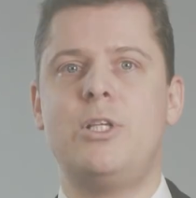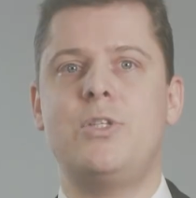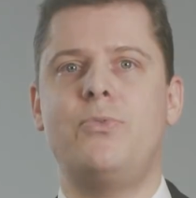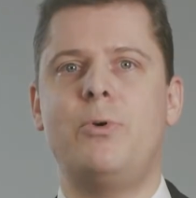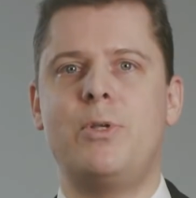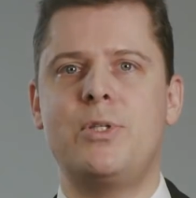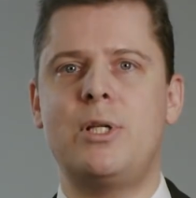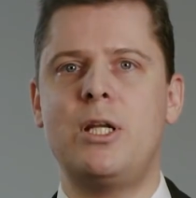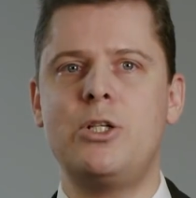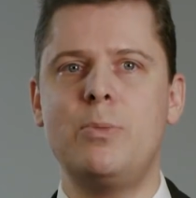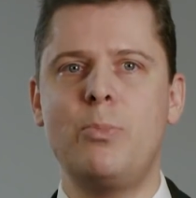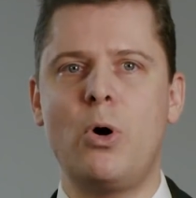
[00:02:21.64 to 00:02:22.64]
as for
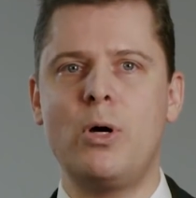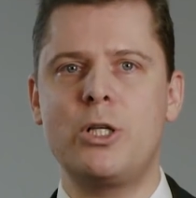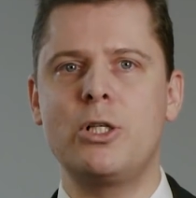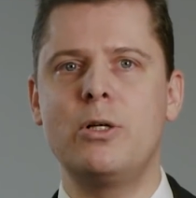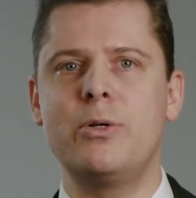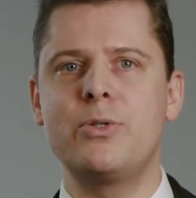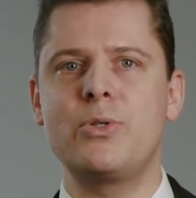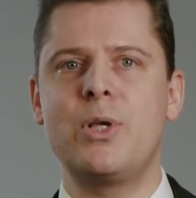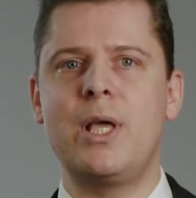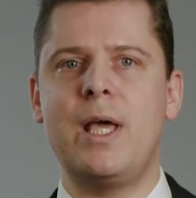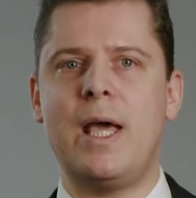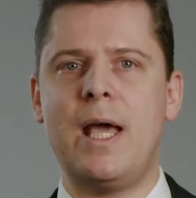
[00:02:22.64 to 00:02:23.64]
residential mortgage loans,
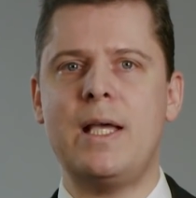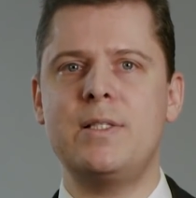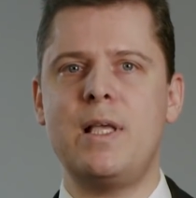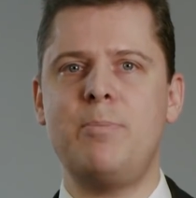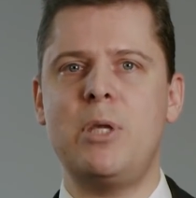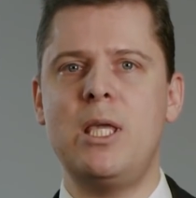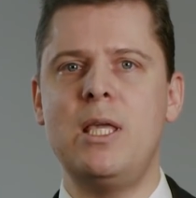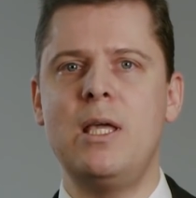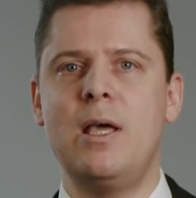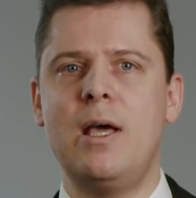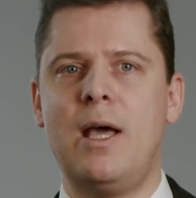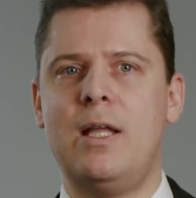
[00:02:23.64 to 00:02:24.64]
SME
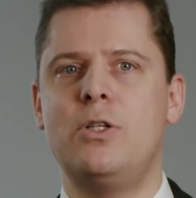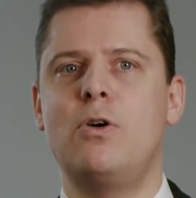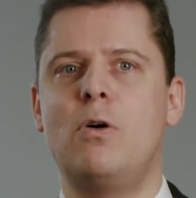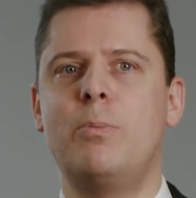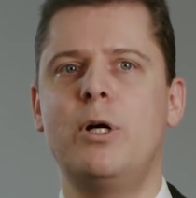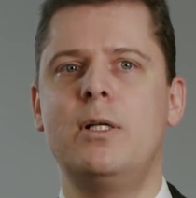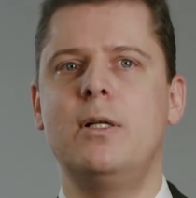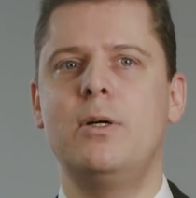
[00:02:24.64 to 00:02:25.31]
and corporate